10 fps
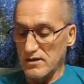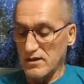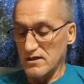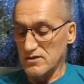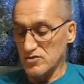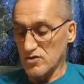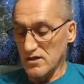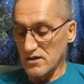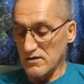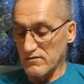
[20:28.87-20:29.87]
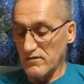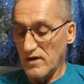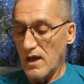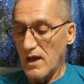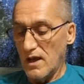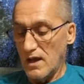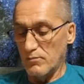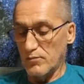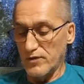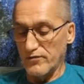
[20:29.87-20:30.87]
constructive and
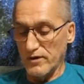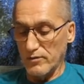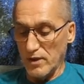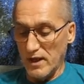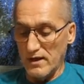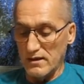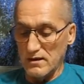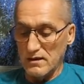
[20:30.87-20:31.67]
perfect plan.